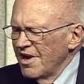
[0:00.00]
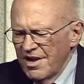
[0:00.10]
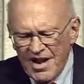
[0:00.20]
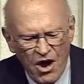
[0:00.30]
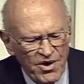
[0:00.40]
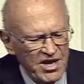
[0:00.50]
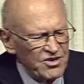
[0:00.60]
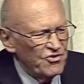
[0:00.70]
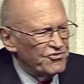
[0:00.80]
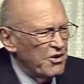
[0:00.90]
Now, in
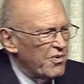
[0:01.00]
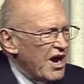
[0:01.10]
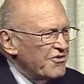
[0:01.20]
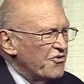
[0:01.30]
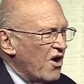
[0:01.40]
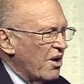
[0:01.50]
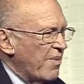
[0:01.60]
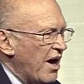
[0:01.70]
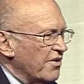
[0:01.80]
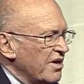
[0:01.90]
industry, when I talk
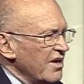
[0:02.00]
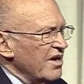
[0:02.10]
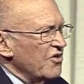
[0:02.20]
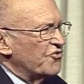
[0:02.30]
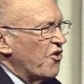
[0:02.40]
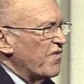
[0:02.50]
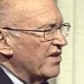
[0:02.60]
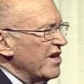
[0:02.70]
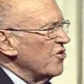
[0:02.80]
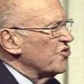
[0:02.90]
about servant
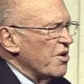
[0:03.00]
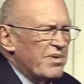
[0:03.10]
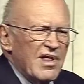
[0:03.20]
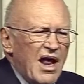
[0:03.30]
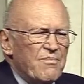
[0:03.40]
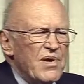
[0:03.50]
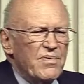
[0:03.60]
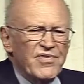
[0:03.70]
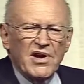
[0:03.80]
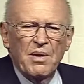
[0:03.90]
leadership, a lot of people
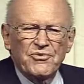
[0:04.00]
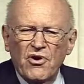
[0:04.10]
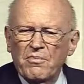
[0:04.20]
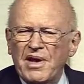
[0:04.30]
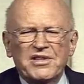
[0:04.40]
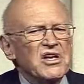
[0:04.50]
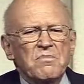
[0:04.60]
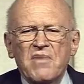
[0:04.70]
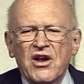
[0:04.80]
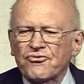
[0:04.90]
think I'm talking about the
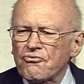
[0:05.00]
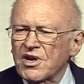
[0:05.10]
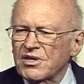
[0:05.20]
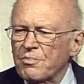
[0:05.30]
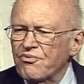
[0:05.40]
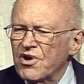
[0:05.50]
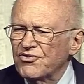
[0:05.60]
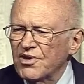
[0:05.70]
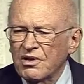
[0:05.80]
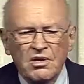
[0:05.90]
inmates running the
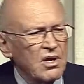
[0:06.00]
prison